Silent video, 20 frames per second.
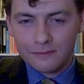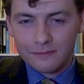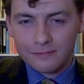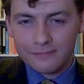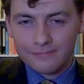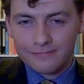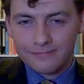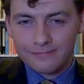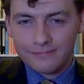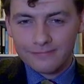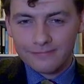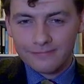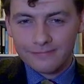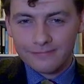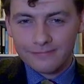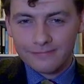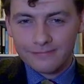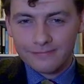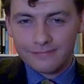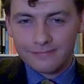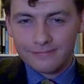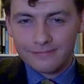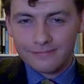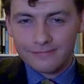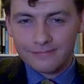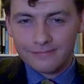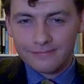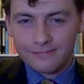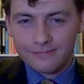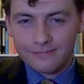
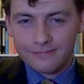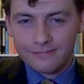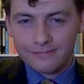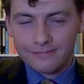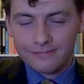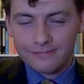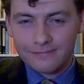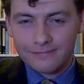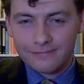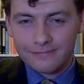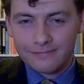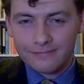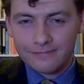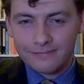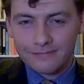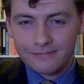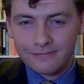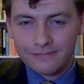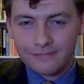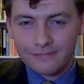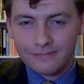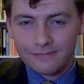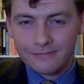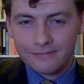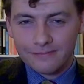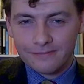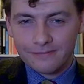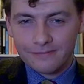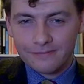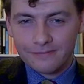
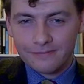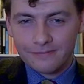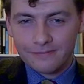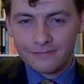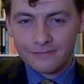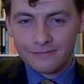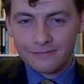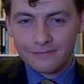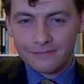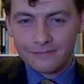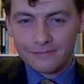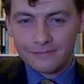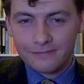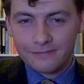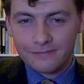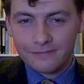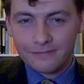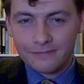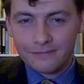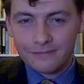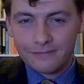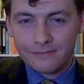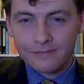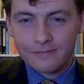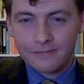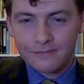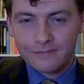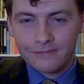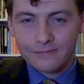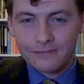
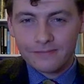No words are spoken by the person on screen.